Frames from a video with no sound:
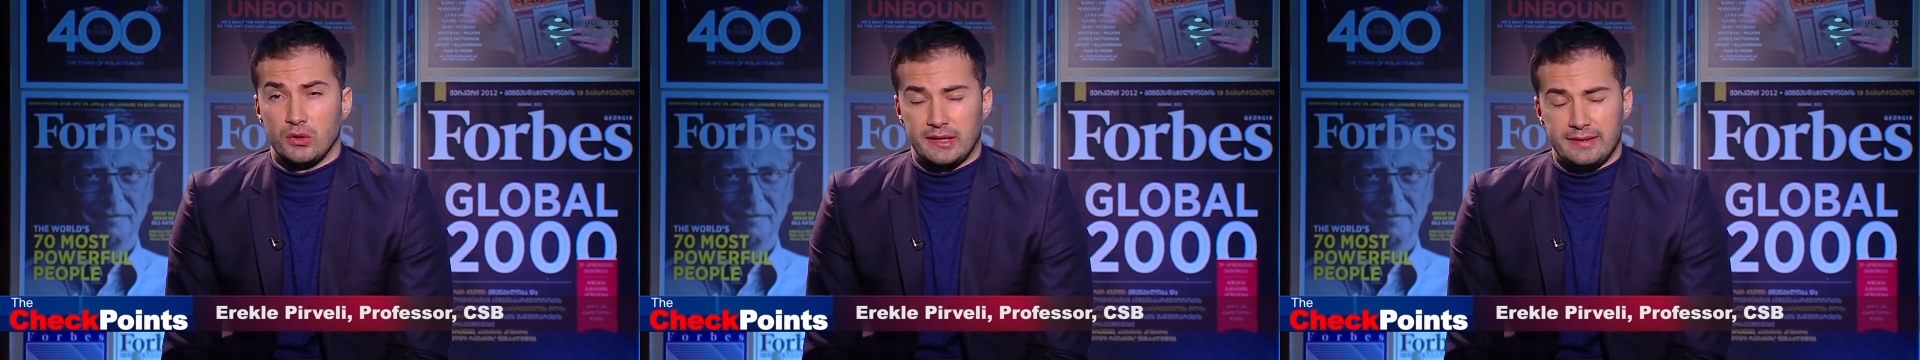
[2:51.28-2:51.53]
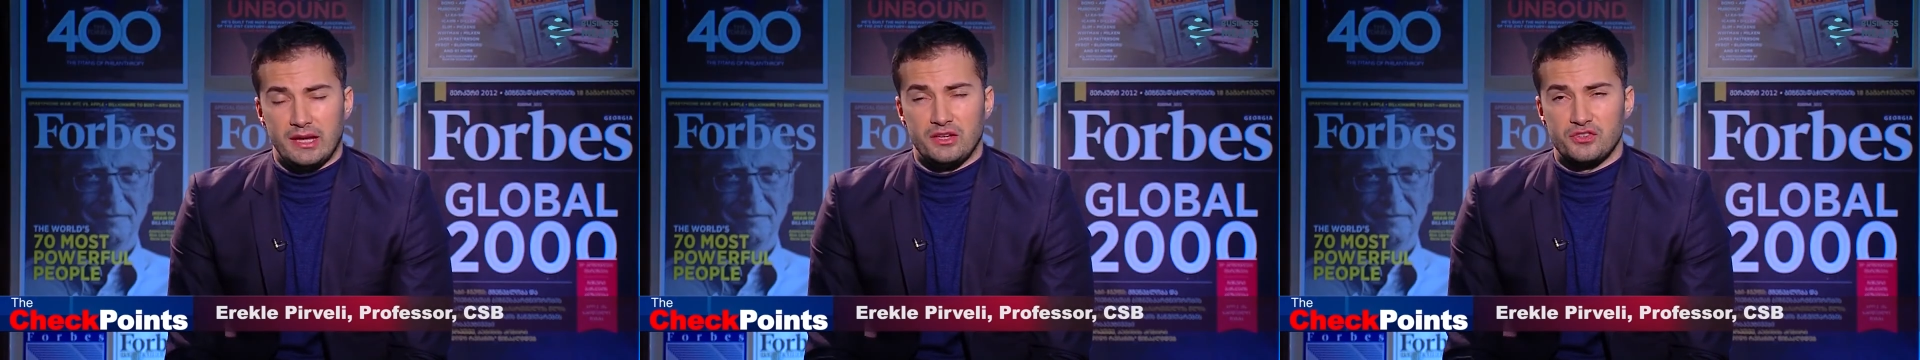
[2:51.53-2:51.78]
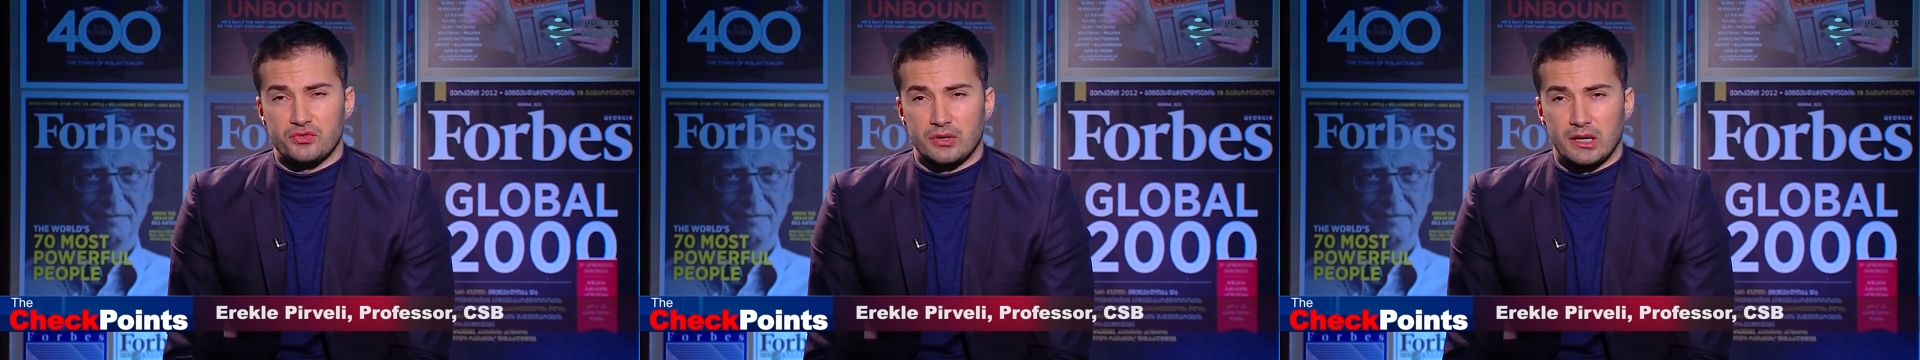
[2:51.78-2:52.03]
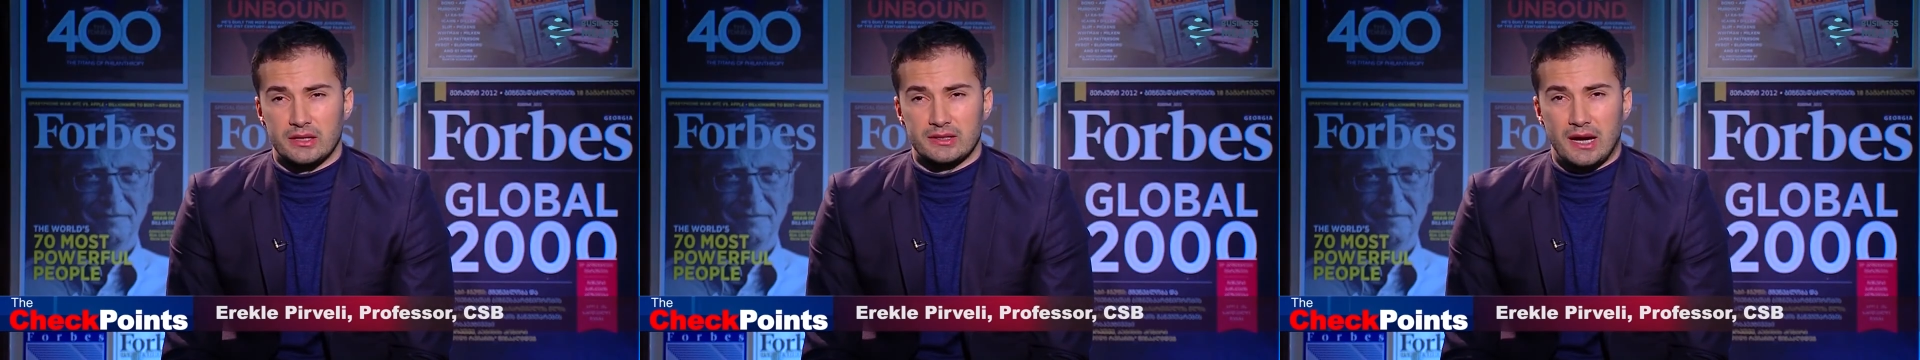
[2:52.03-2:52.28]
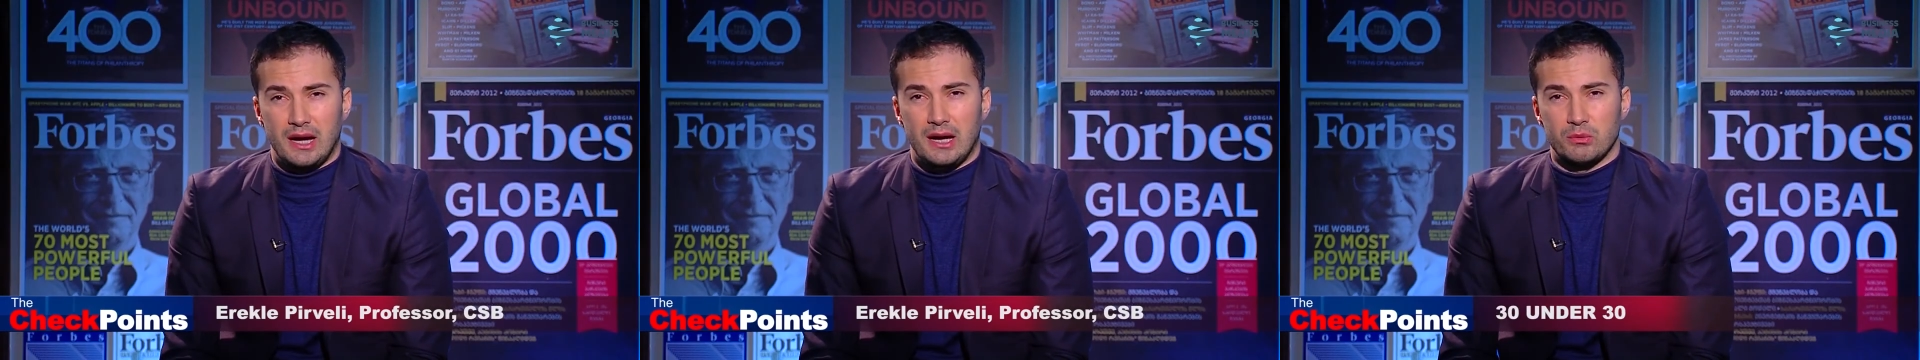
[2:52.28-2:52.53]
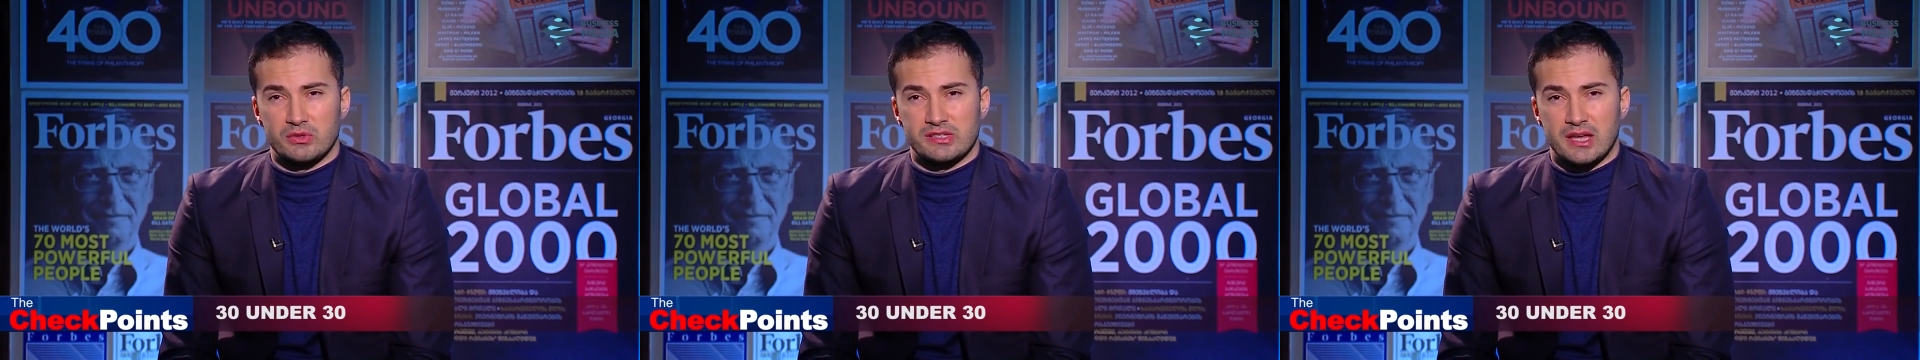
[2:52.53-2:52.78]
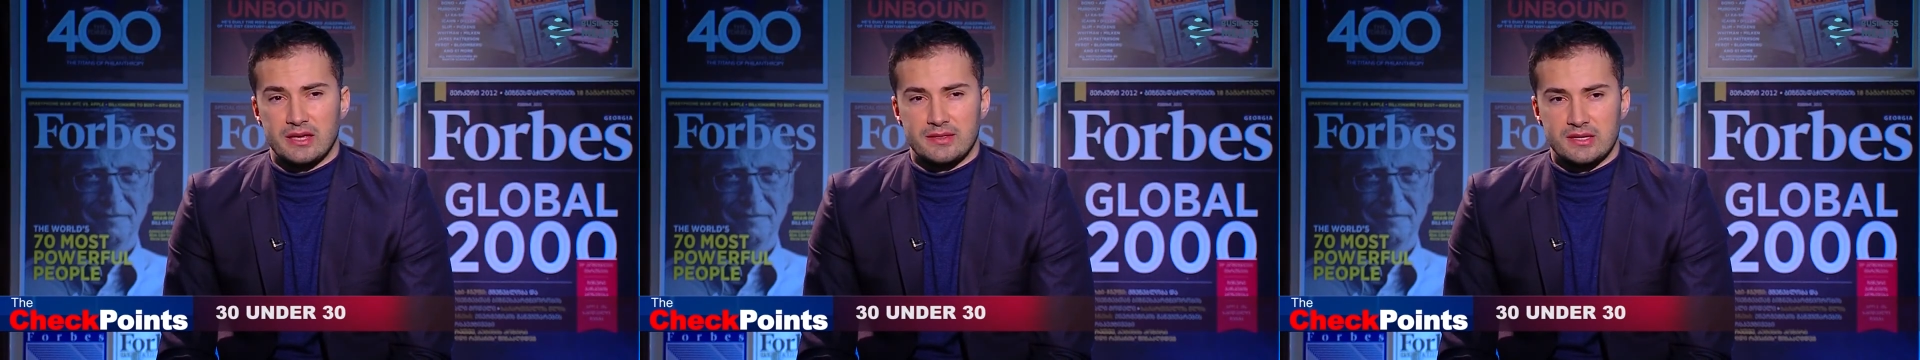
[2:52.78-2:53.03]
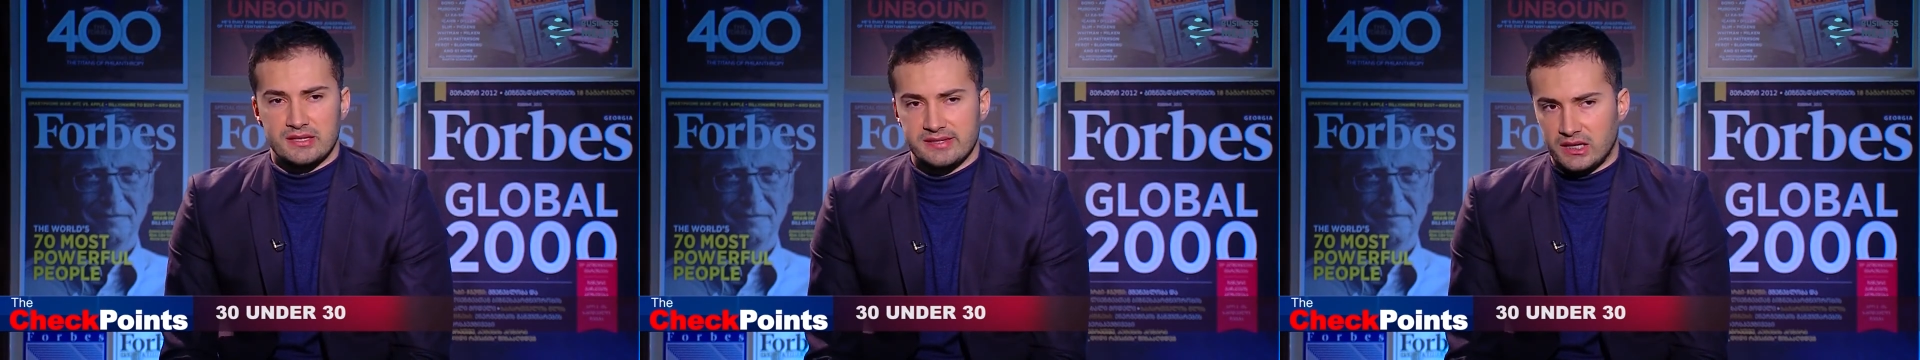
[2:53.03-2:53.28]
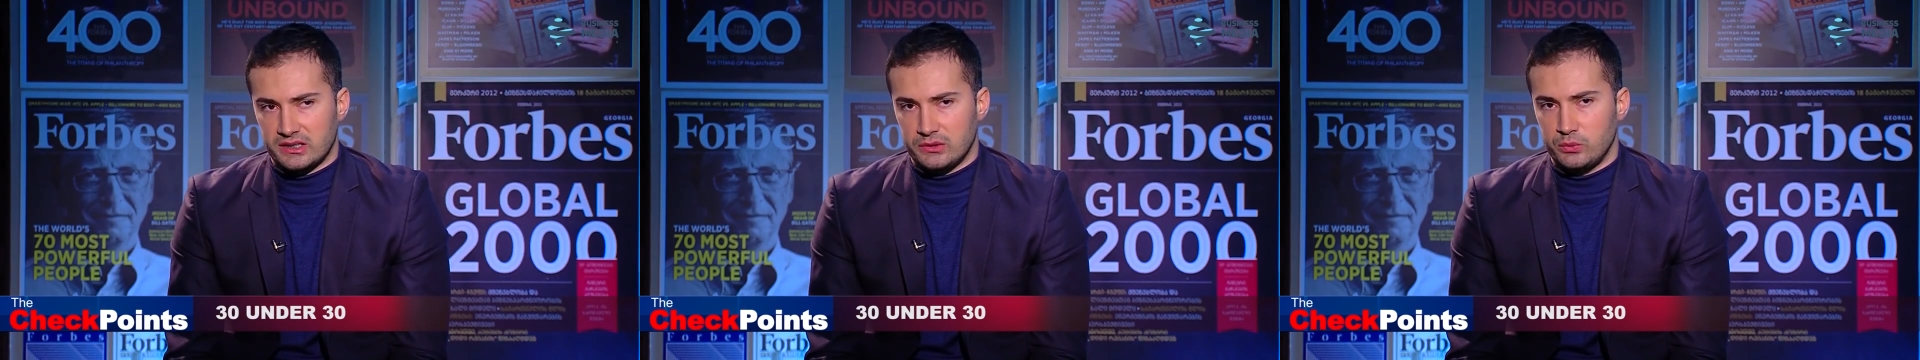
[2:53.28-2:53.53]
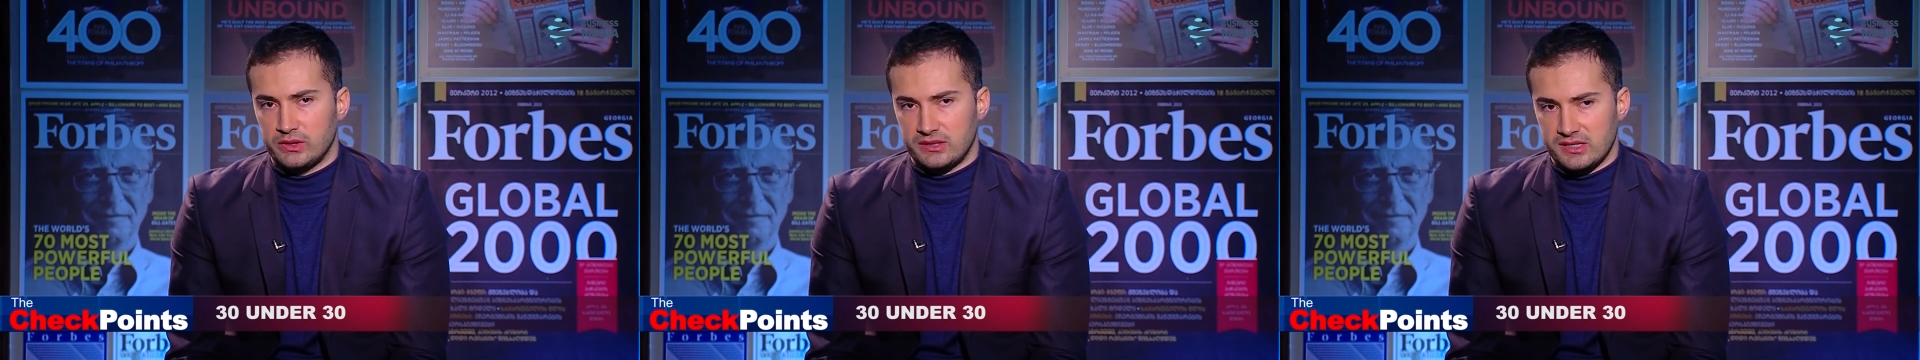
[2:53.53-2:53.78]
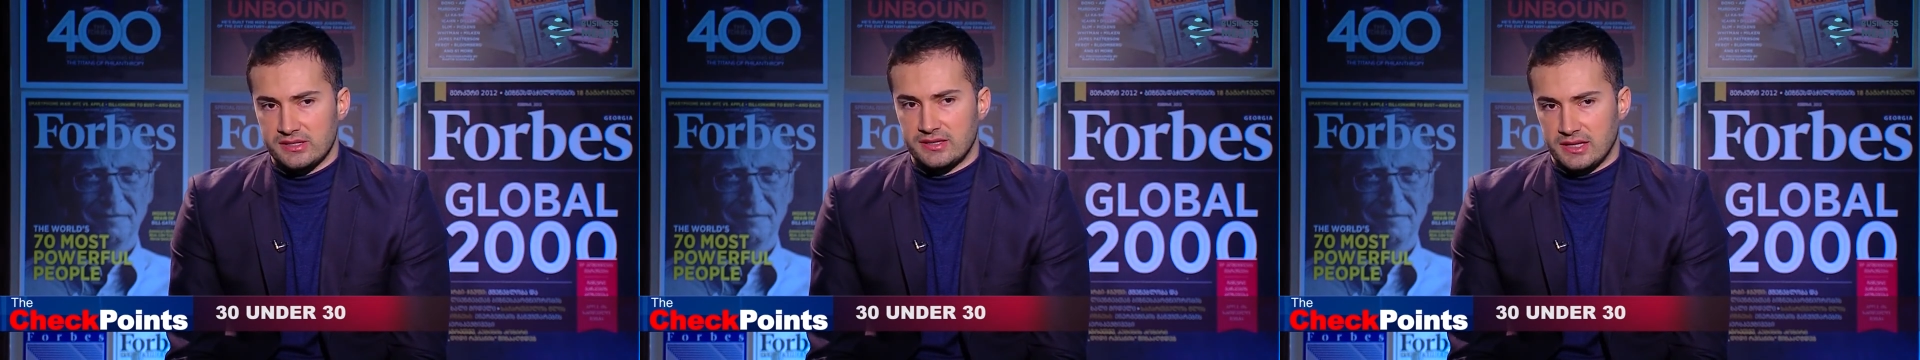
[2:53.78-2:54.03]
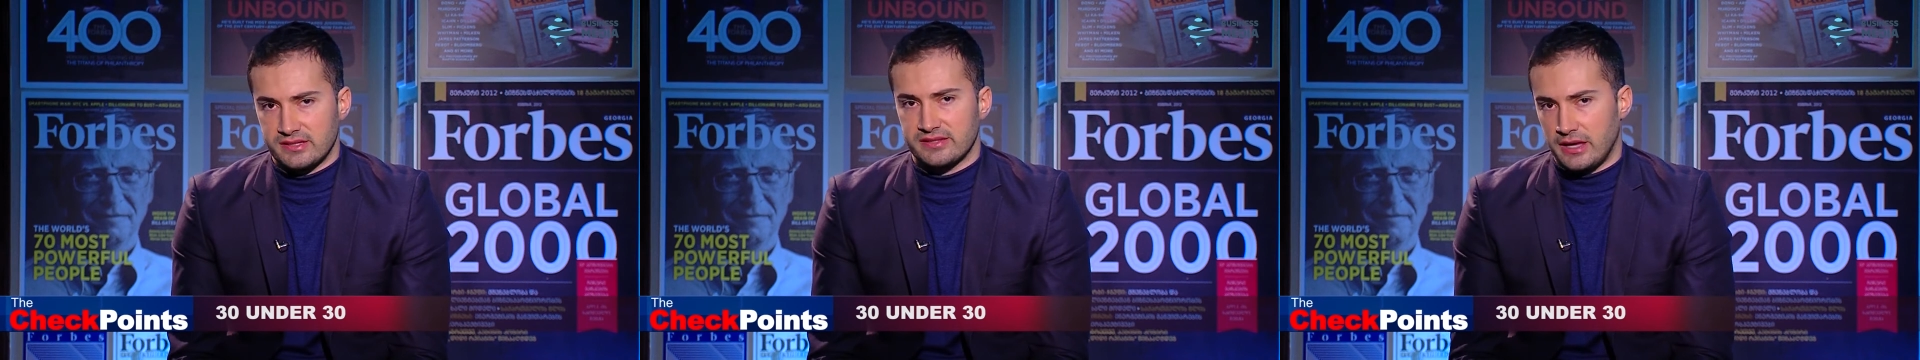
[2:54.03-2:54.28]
or natural leader, I would say these activities that